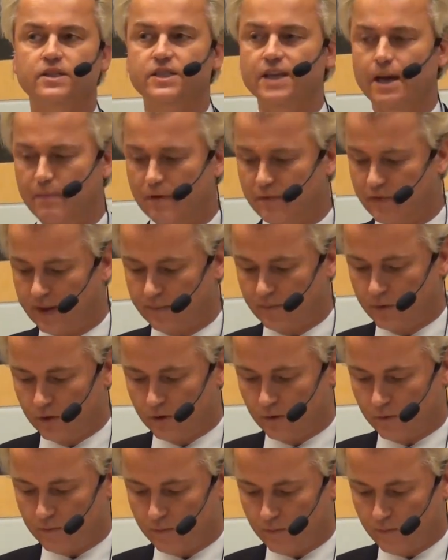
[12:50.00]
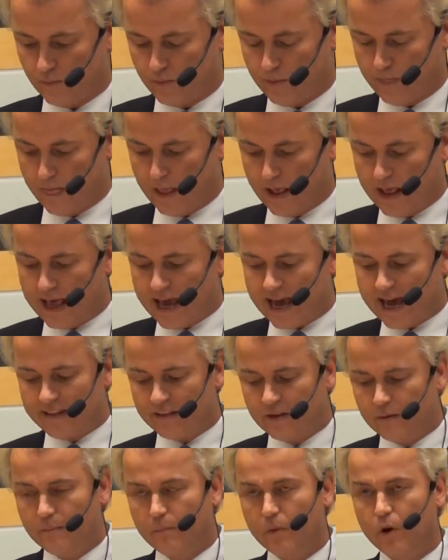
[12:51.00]
Some of them do.
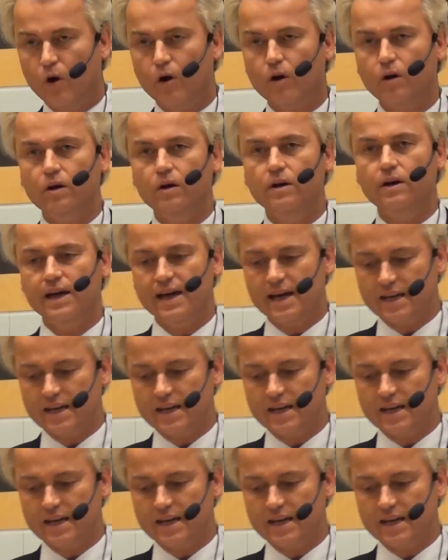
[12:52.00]
And the more